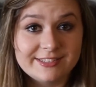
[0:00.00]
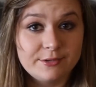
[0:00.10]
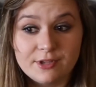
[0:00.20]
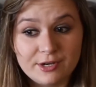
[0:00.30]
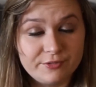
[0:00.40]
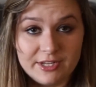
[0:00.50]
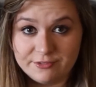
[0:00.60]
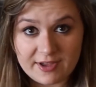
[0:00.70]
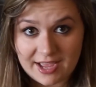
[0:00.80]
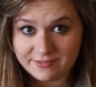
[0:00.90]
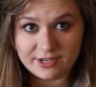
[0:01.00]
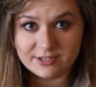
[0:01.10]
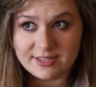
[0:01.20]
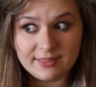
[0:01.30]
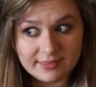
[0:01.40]
I was on it for like 5
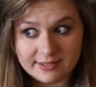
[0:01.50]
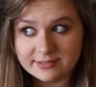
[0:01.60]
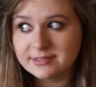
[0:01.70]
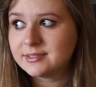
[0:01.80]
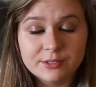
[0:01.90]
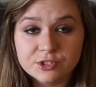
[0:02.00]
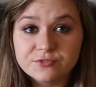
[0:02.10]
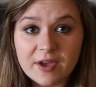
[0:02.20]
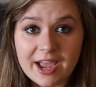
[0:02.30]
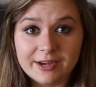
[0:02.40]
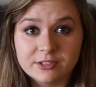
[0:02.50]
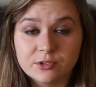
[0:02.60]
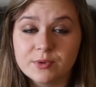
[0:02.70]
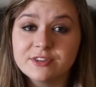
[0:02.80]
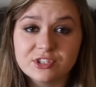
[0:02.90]
years at least. It was fine.
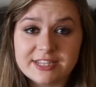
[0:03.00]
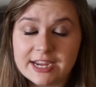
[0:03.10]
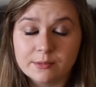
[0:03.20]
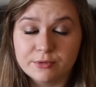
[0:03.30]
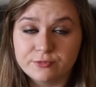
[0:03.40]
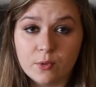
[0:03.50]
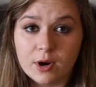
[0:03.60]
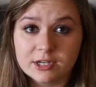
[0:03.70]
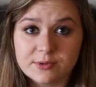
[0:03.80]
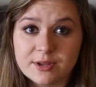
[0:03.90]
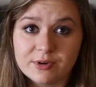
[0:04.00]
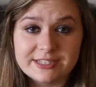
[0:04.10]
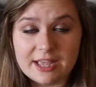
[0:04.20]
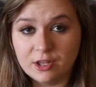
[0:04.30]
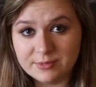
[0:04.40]
So we had just taken it before, so I didn't want
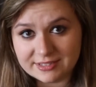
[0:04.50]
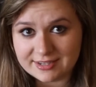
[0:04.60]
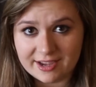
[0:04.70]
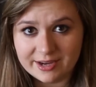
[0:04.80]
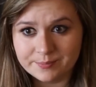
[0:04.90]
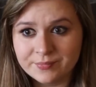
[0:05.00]
to tell him this time.